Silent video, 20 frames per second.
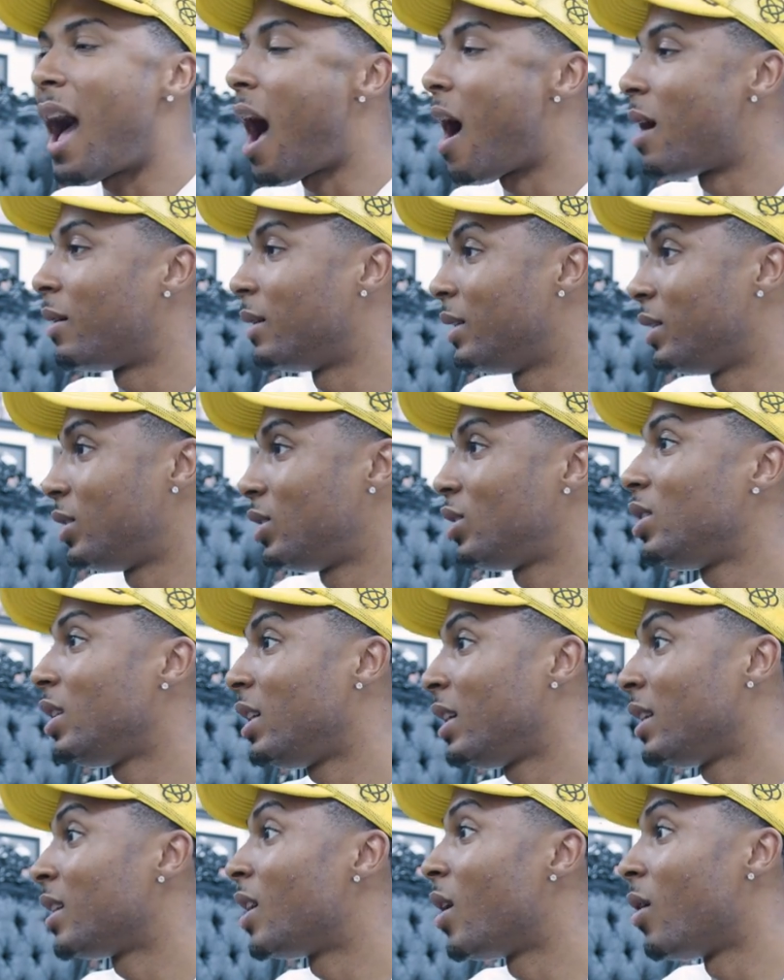all this
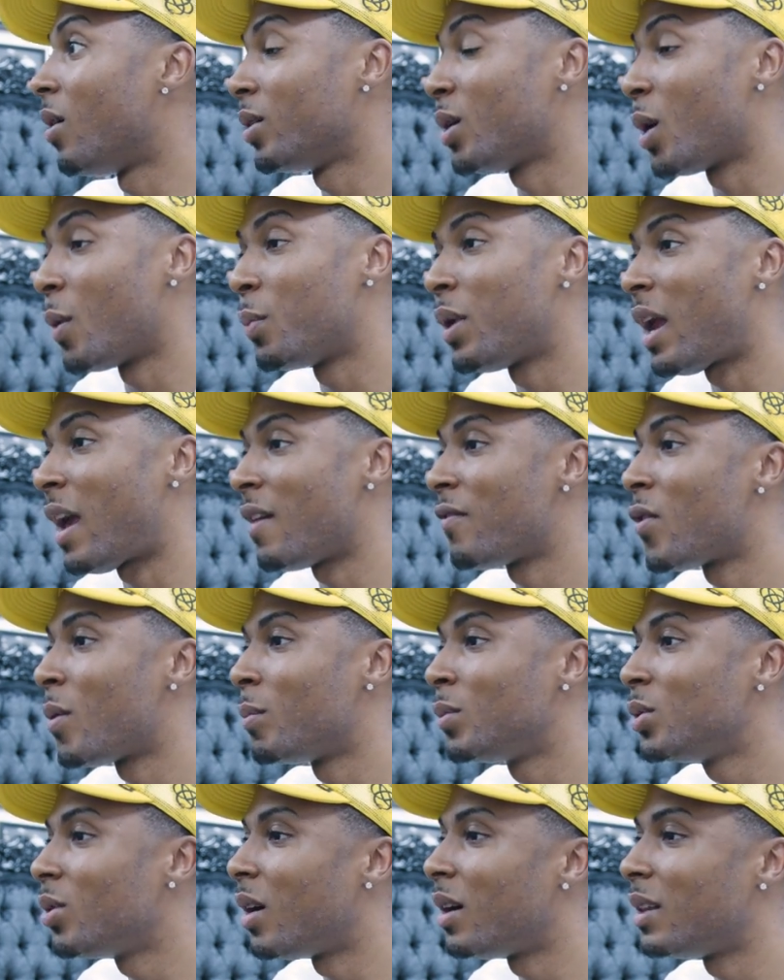shit and go on your
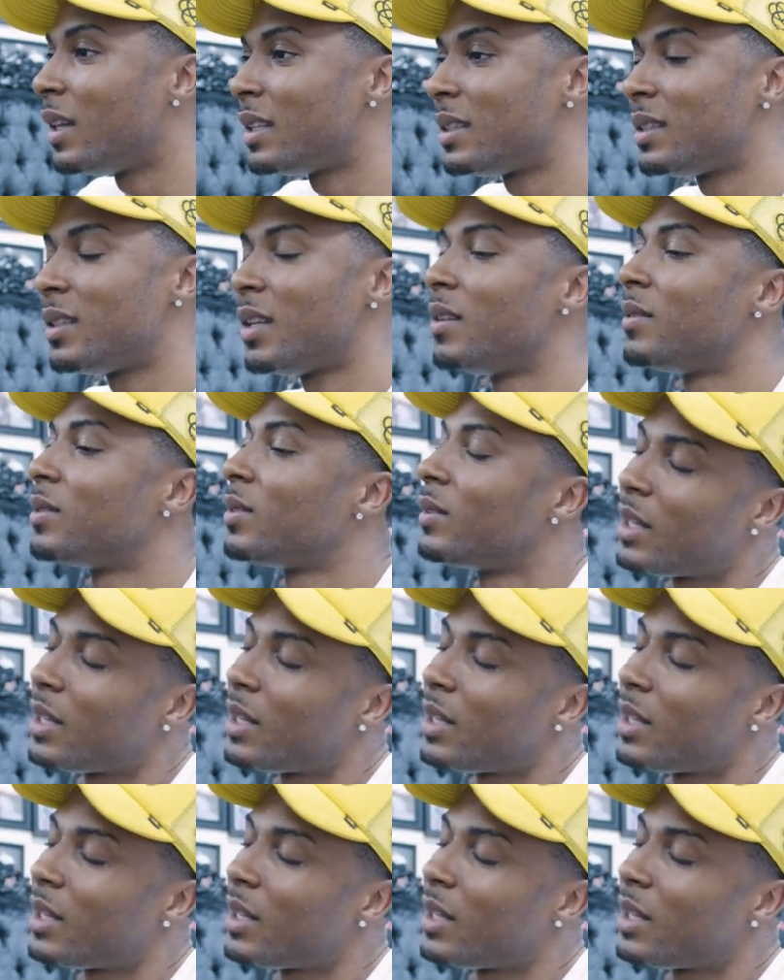platform and do all that stuff.